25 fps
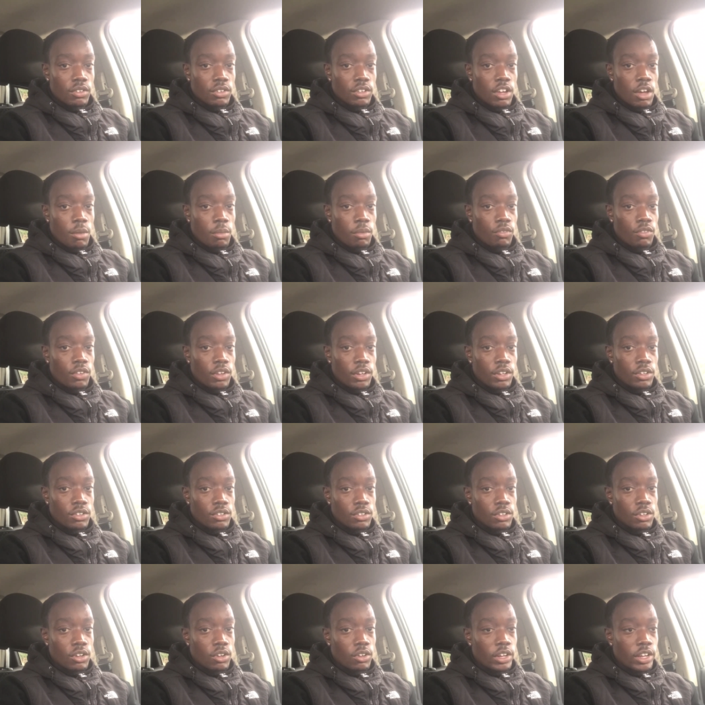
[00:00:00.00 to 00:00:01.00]
a couple videos
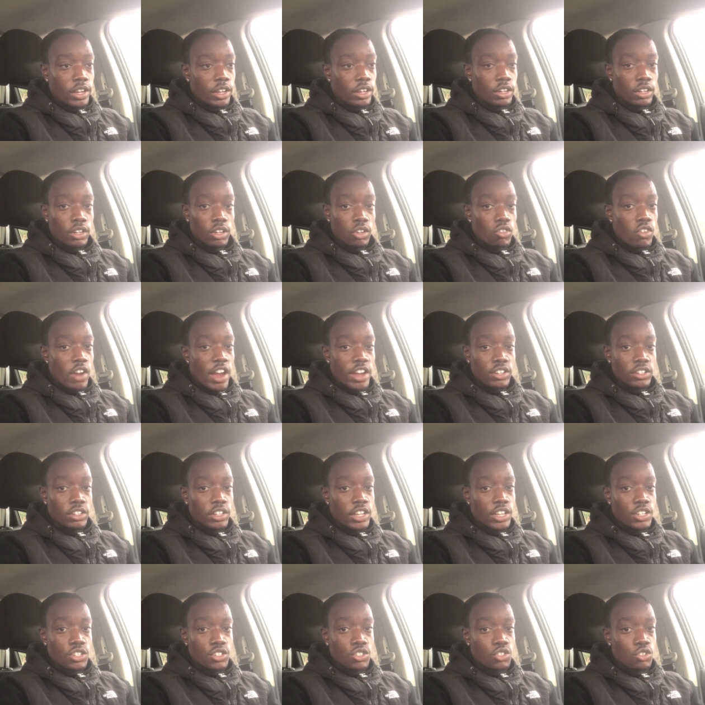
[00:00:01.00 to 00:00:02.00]
ago, that
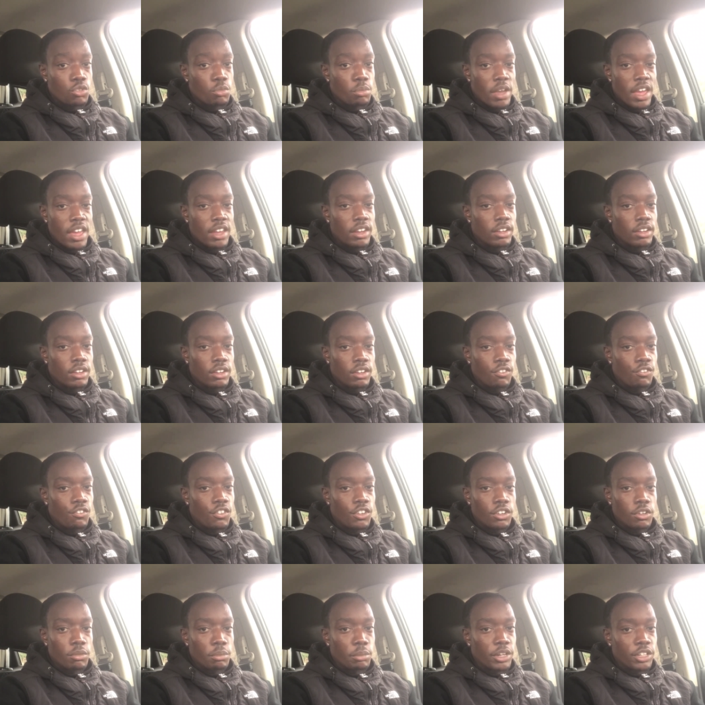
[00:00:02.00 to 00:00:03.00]
congratulations, you made it in the
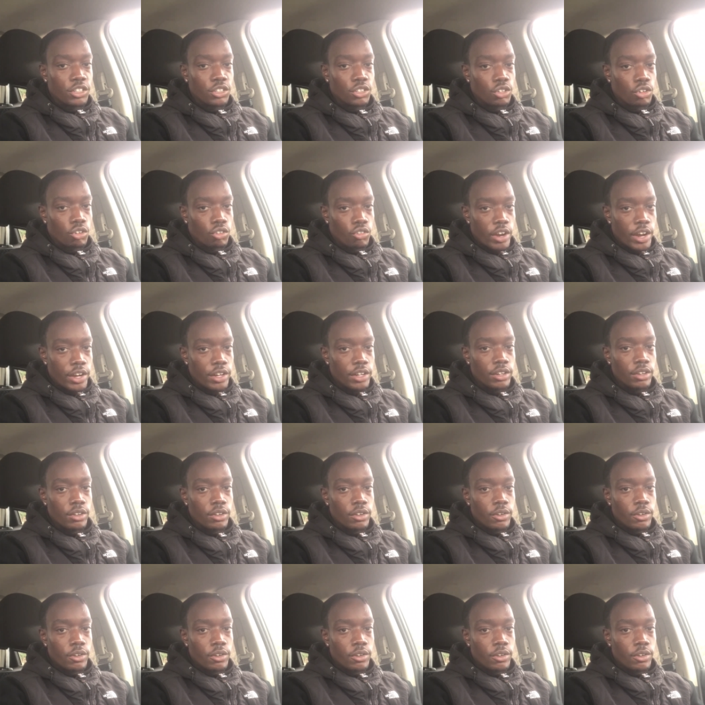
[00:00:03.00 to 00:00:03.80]
fifth dimension already,